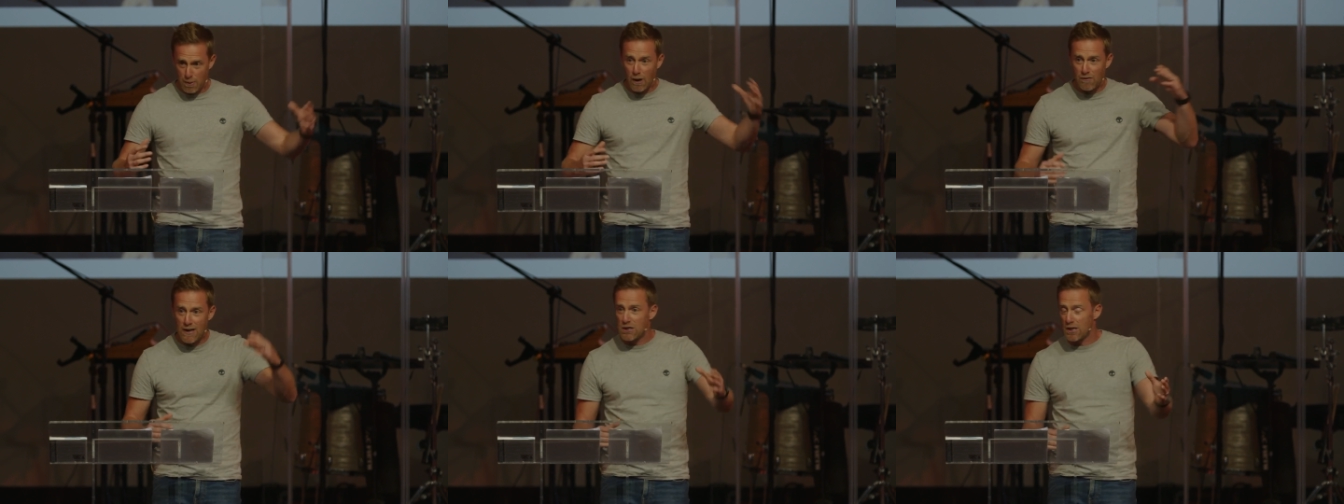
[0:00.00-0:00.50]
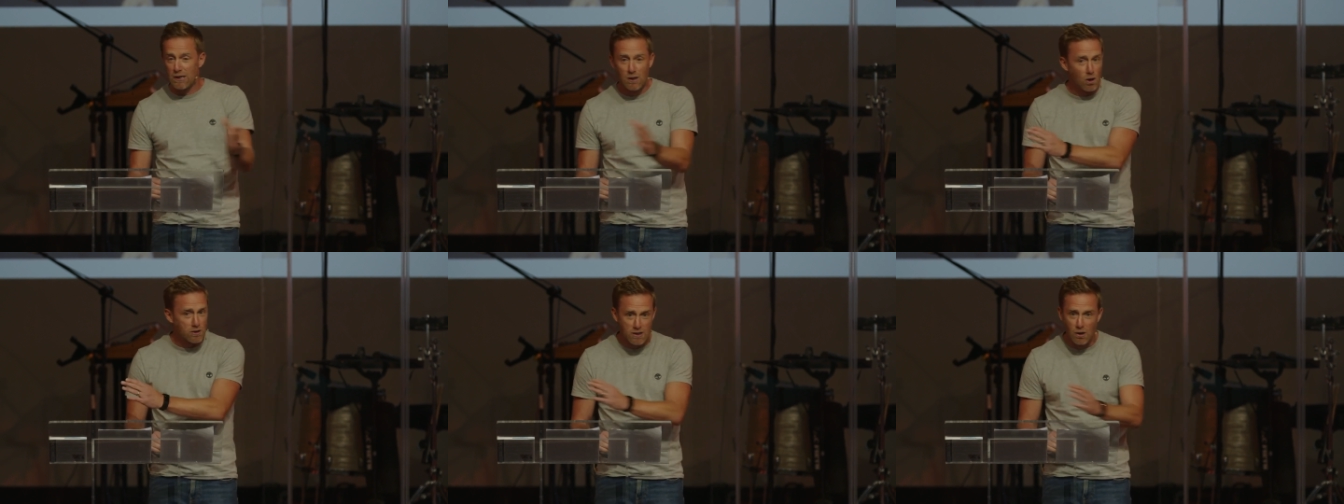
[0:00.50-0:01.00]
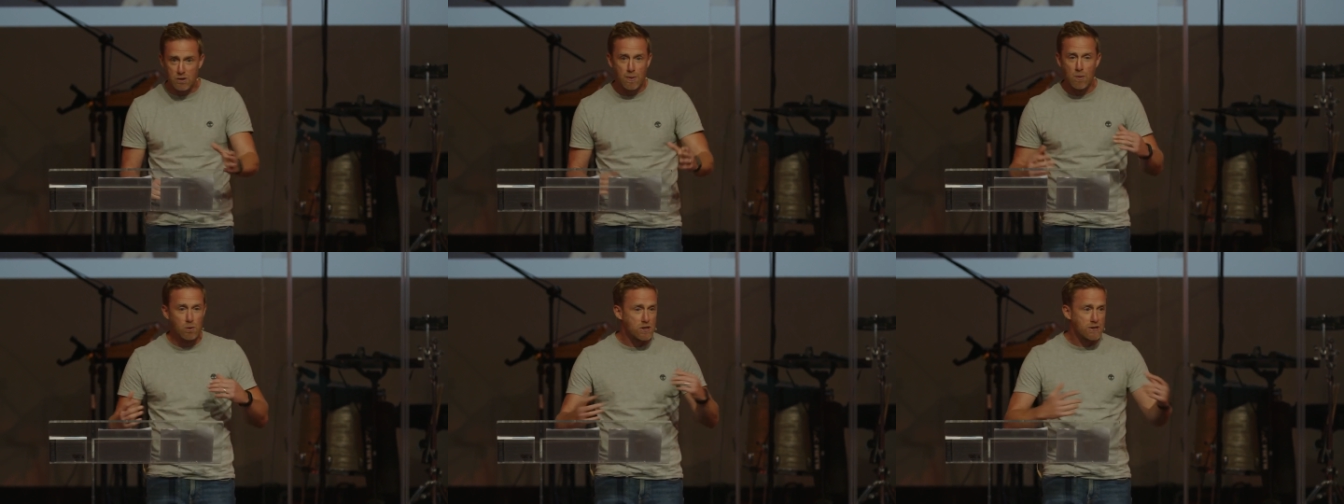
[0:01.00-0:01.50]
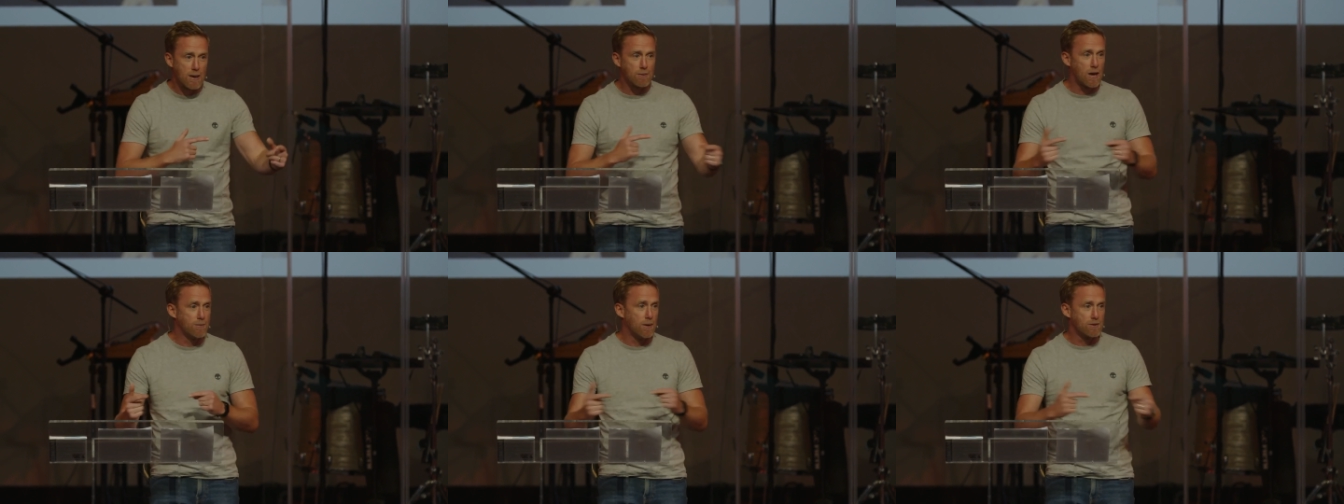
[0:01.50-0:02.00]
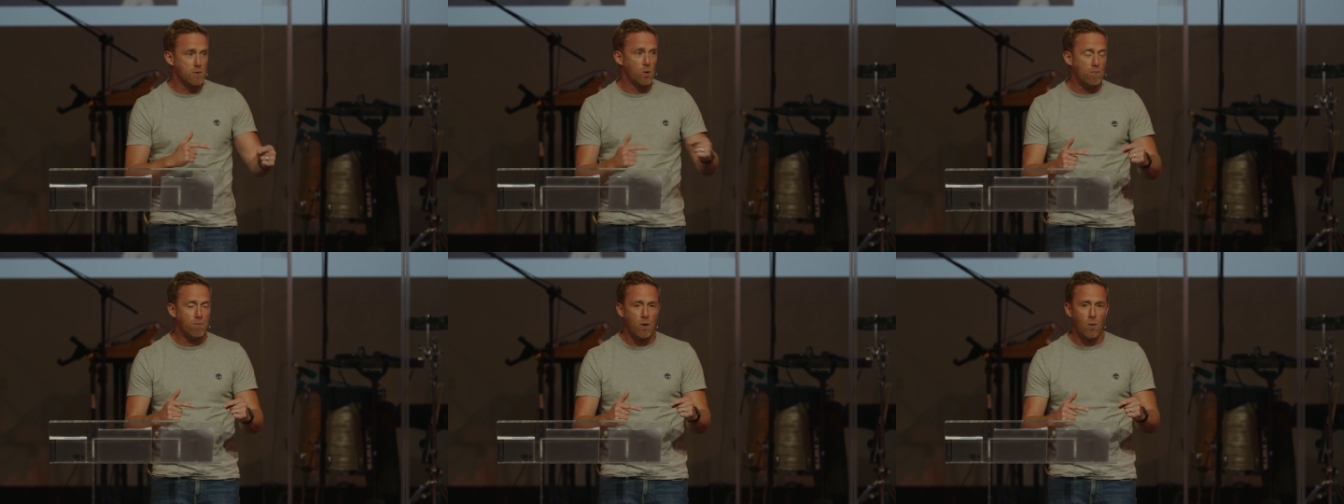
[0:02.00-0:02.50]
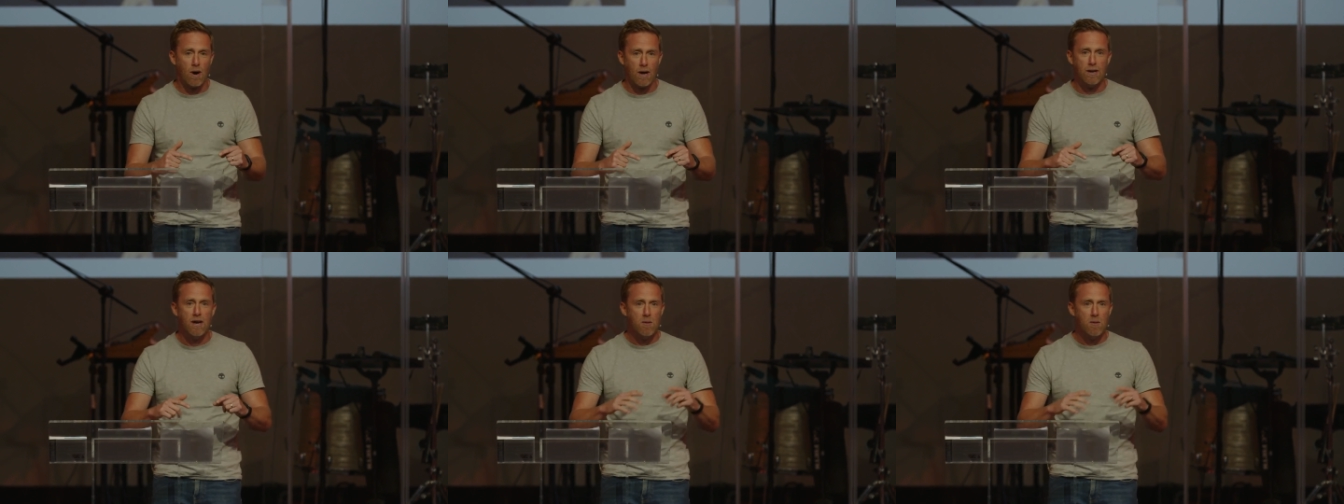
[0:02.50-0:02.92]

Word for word: But eventually, lots and lots of people just kept coming up to me one by one.